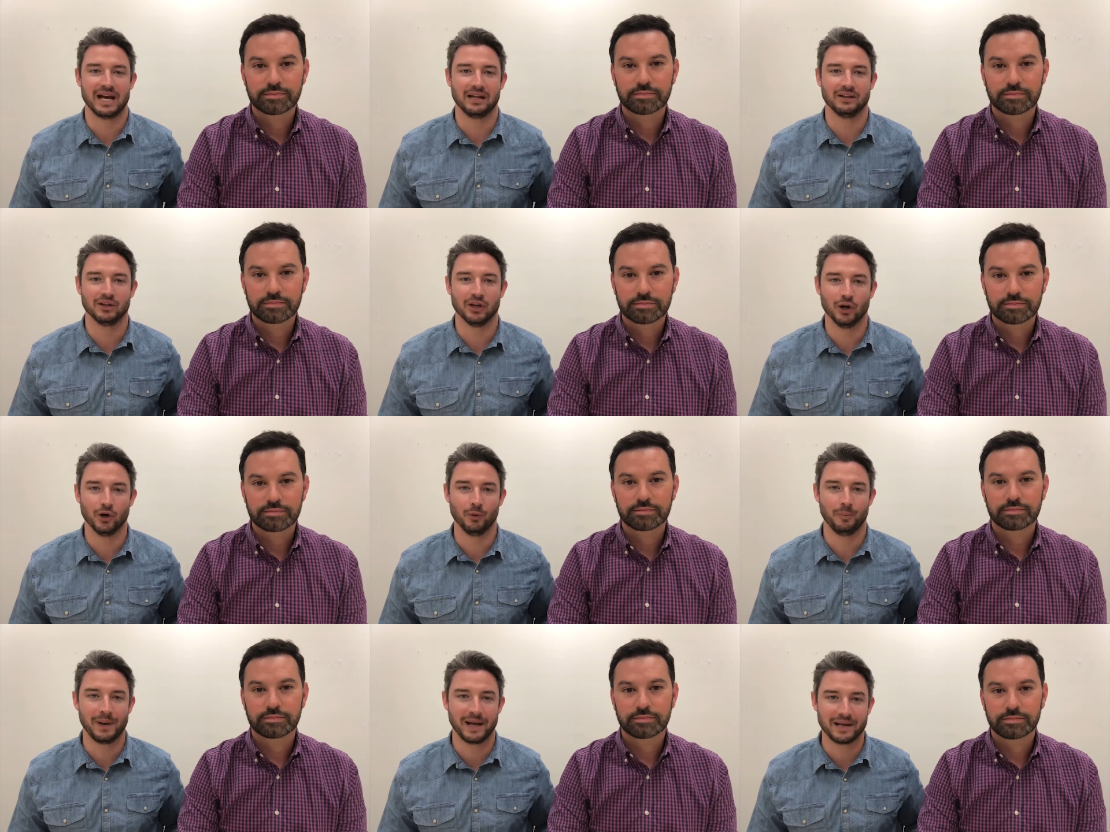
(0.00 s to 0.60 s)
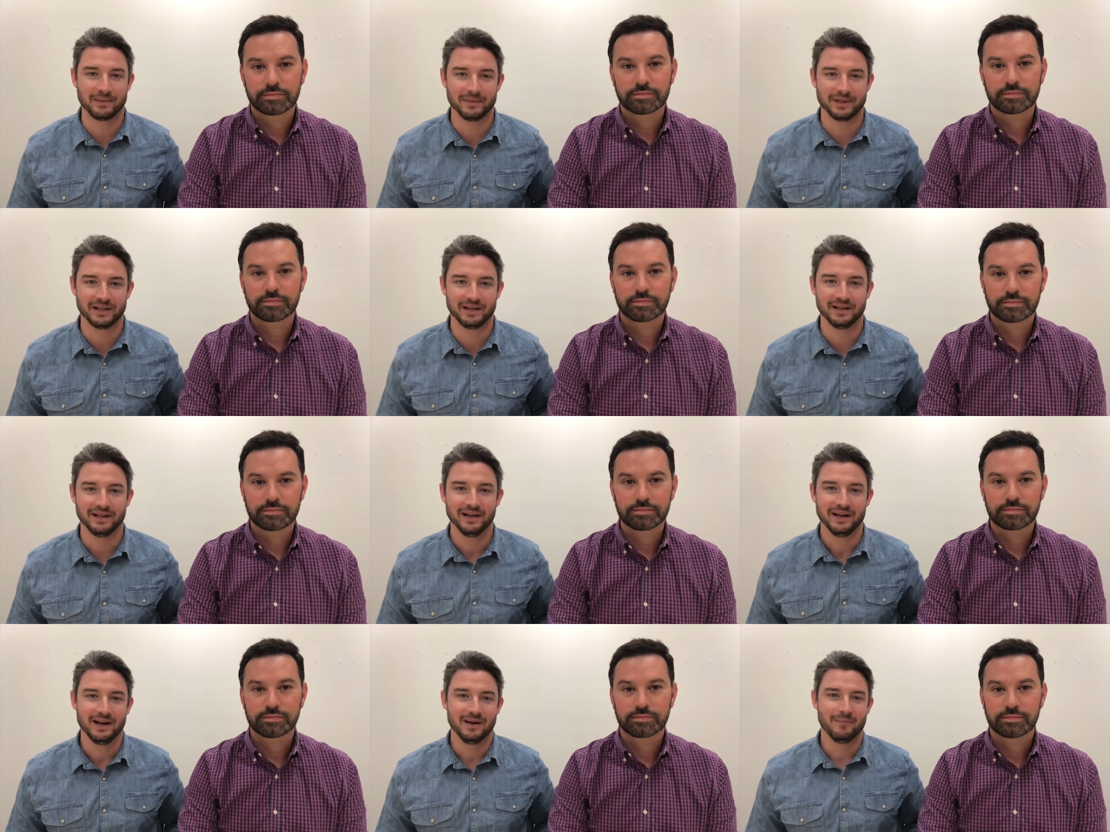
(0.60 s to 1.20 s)
Speaker 1: with that low
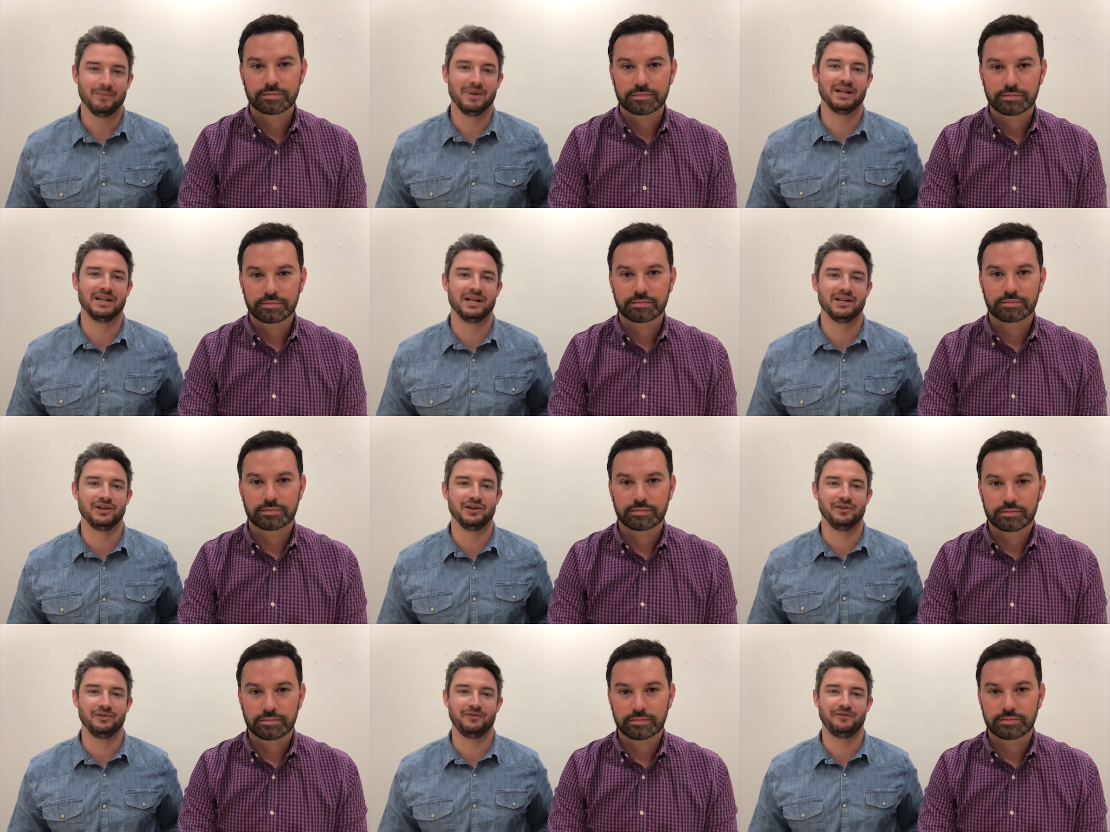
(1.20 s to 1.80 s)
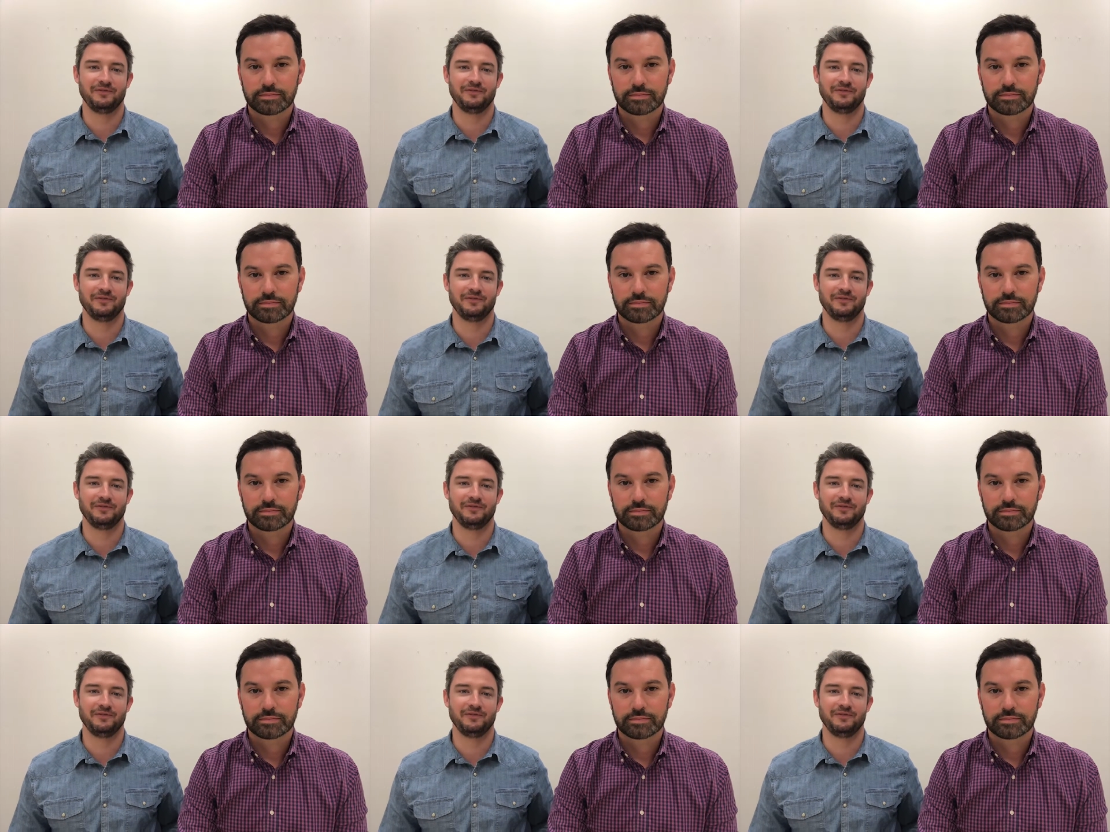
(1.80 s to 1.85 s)
payment. But then you